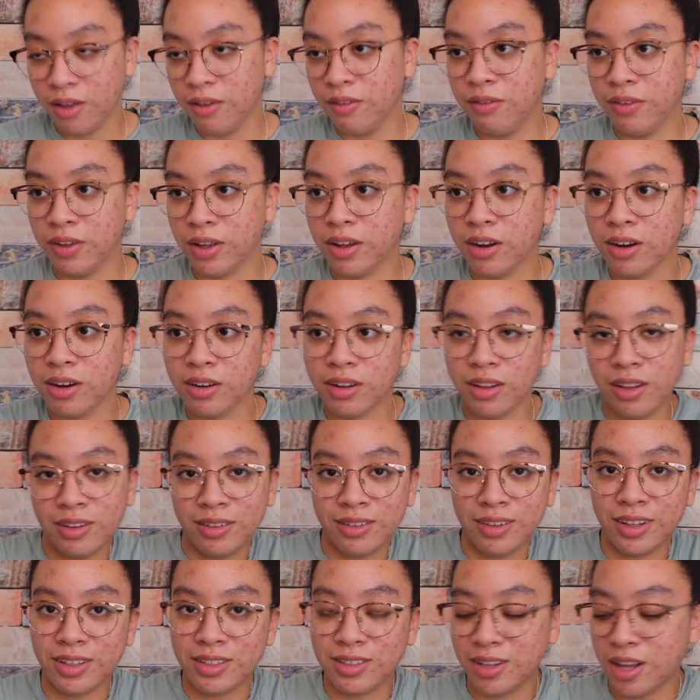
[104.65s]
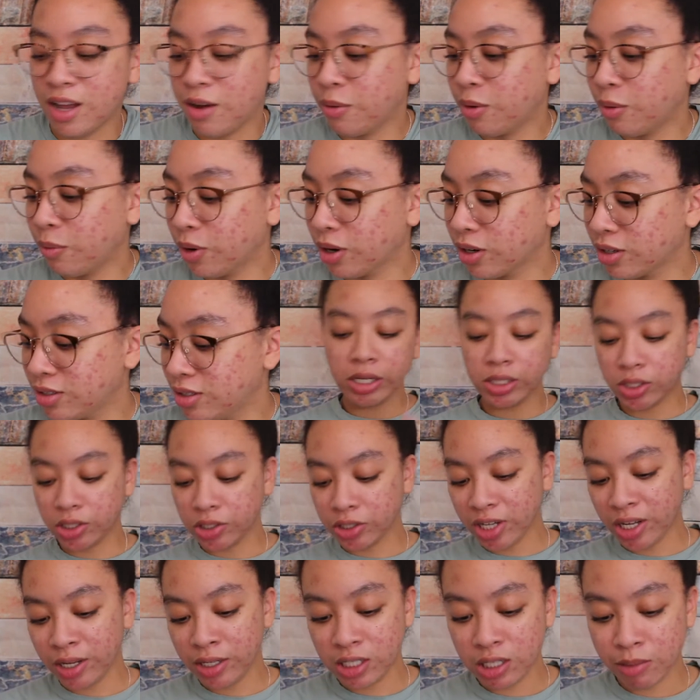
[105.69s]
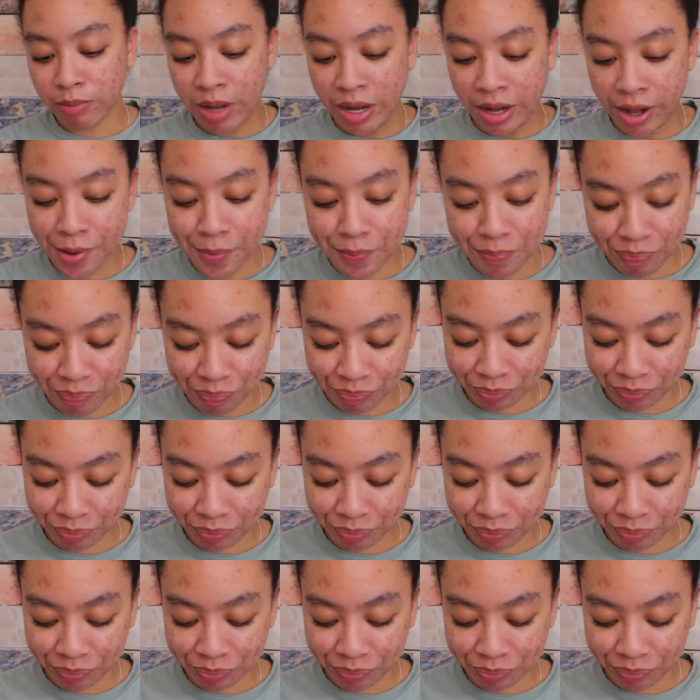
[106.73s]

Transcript: figured that that's how it works. So let's get into the makeup.